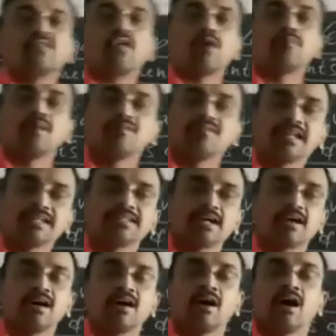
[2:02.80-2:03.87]
form of
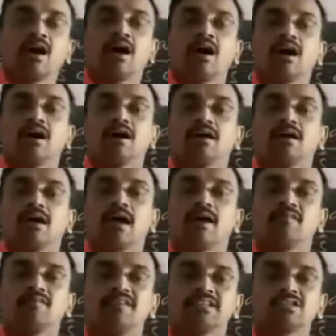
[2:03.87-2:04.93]
letter
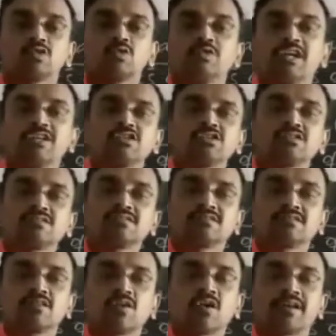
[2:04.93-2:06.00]
every student
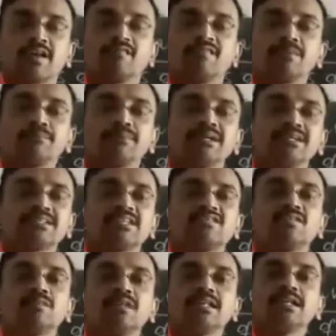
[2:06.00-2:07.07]
or every person
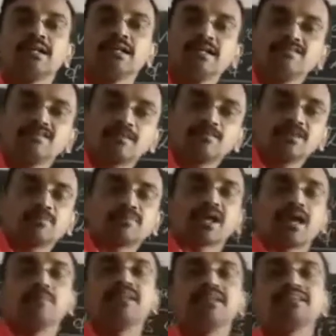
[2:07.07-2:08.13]
will be learning from the
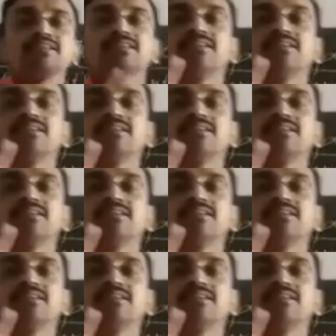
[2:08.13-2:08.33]
primary